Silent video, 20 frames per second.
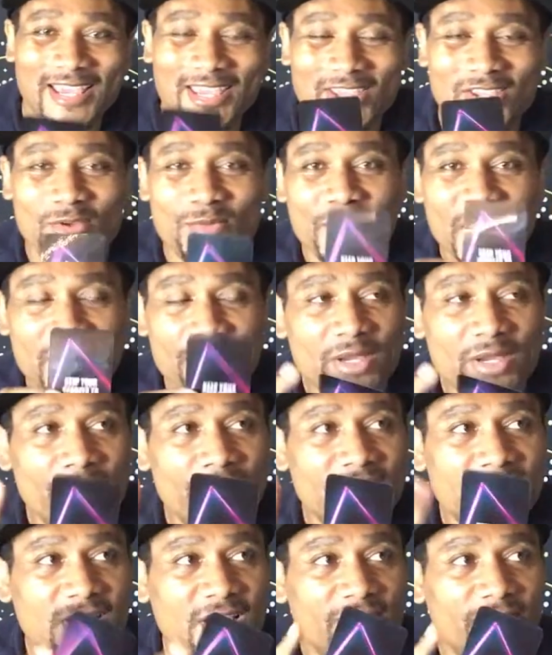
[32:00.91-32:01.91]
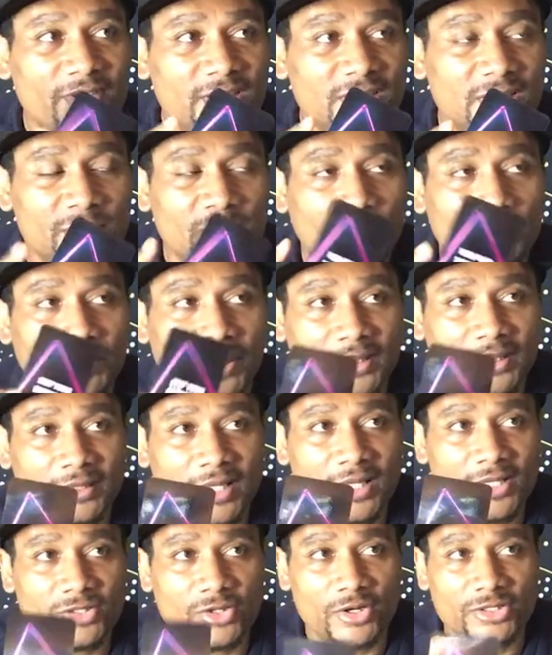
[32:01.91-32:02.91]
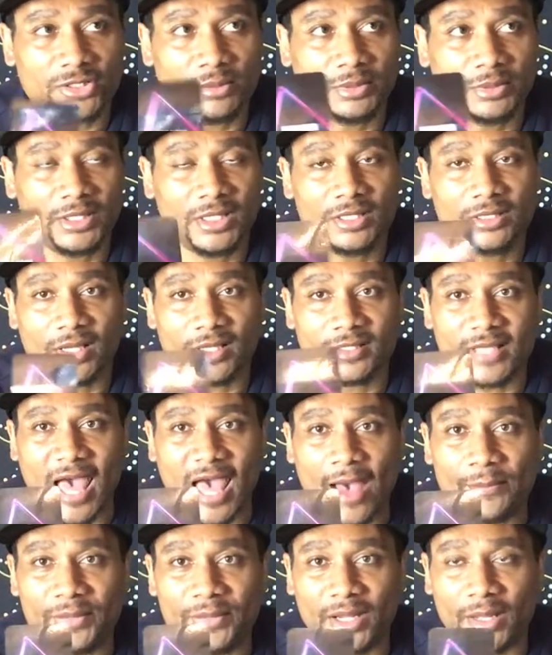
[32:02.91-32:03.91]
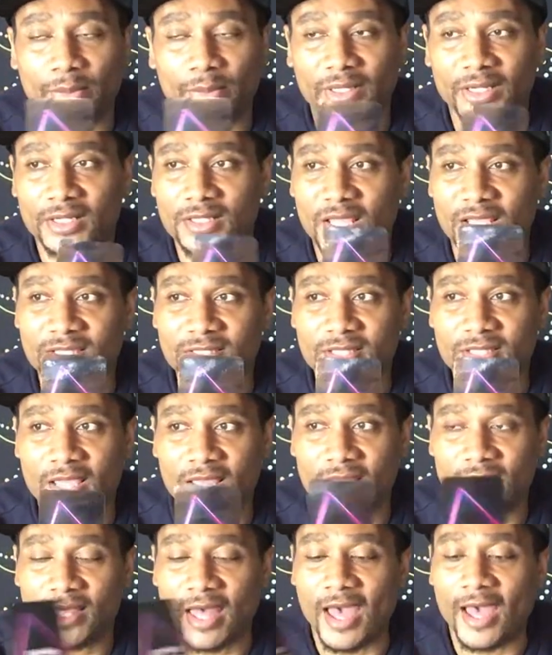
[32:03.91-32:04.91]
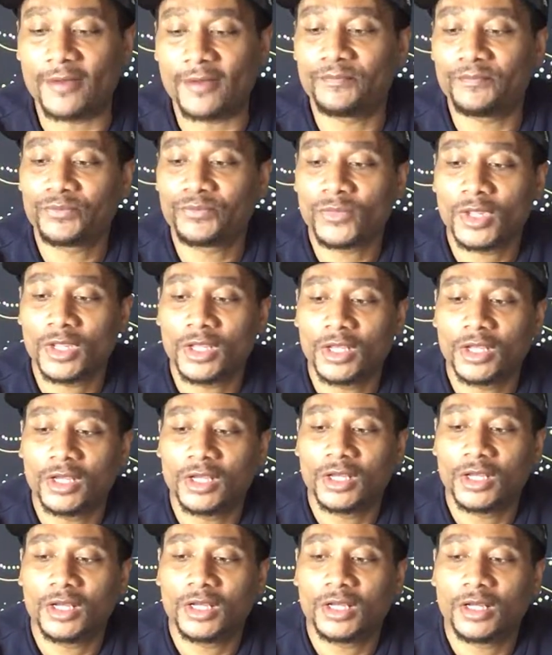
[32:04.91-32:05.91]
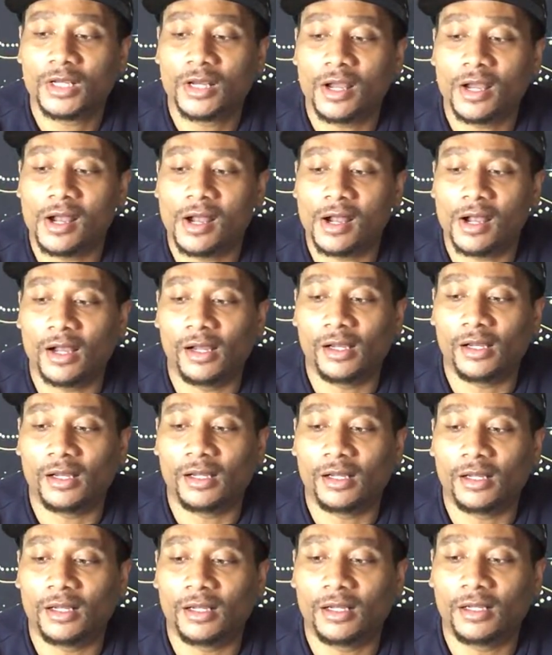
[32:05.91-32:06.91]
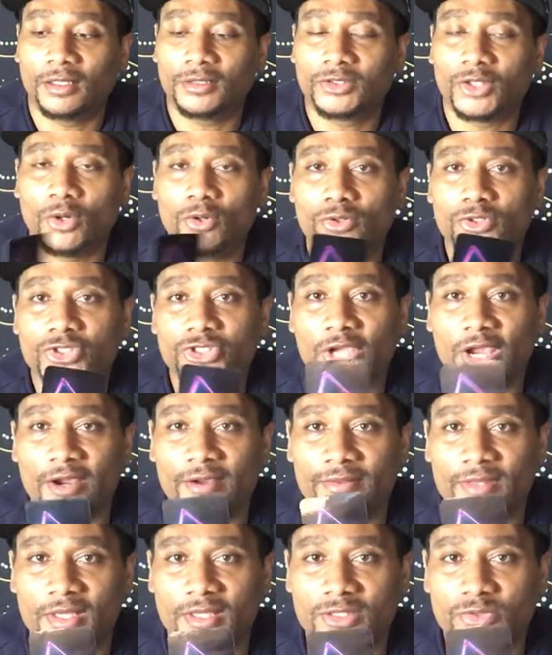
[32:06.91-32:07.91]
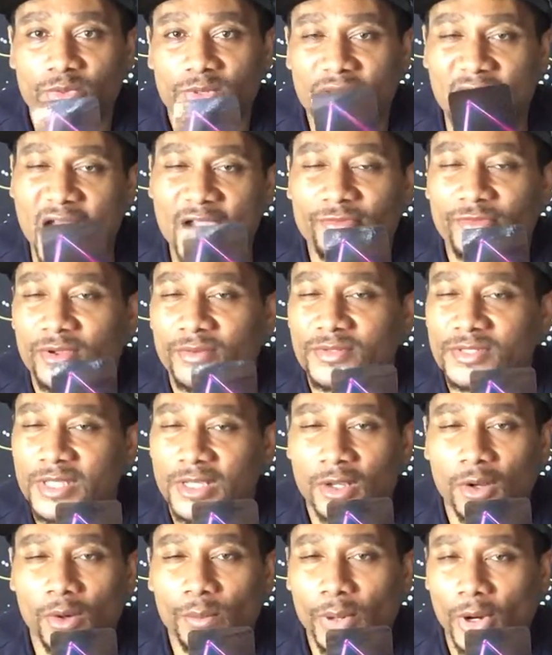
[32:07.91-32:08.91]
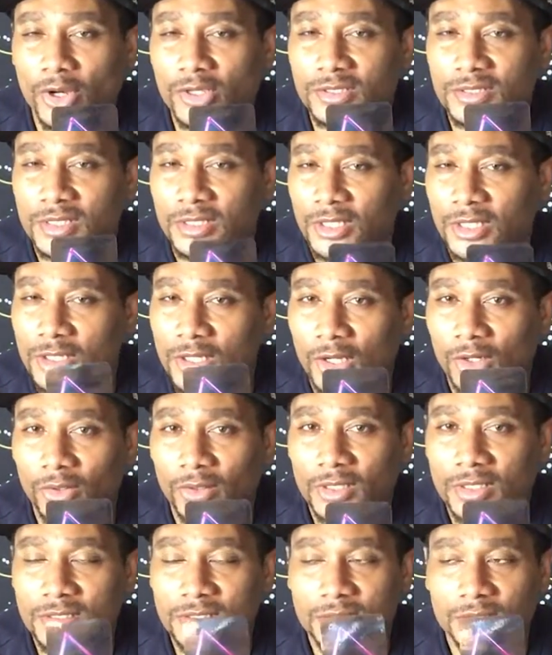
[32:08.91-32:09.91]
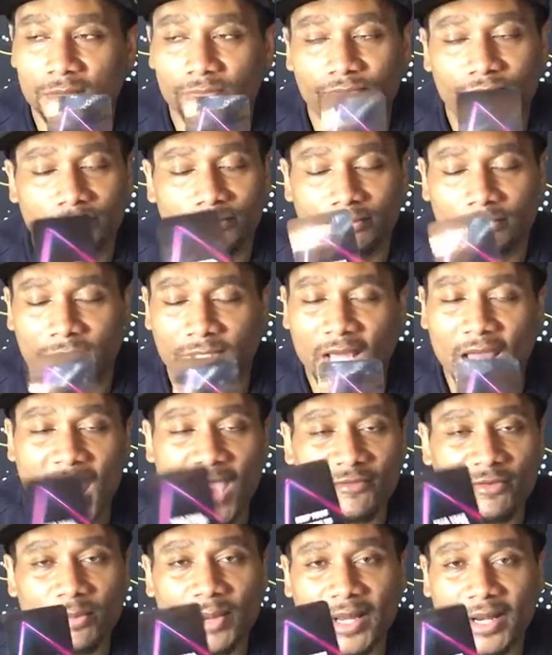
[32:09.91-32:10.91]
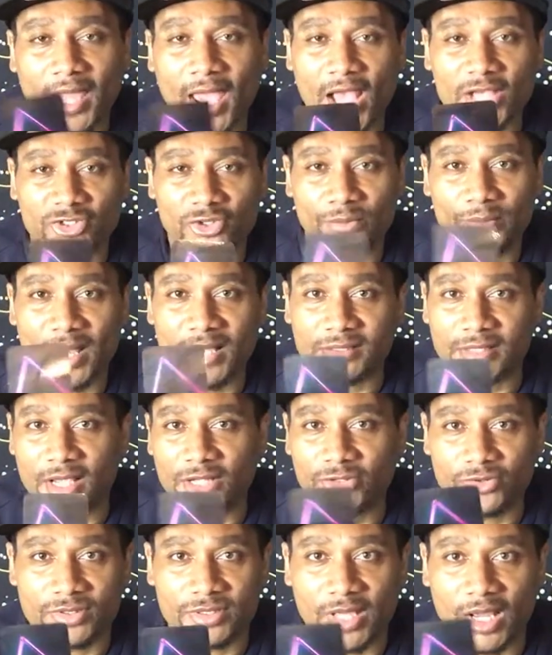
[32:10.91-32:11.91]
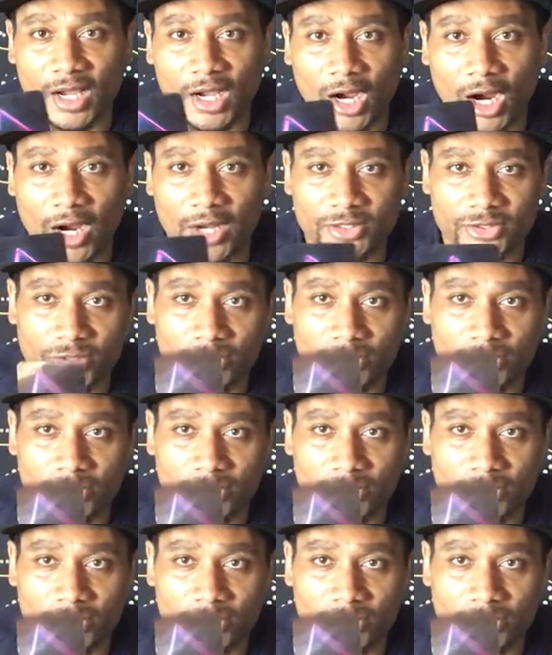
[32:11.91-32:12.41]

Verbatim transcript: You may be receiving some abundance or some good things happening, but it, it's saying that uh, don't share this with every single person, you know, because not everybody has your best interest at heart.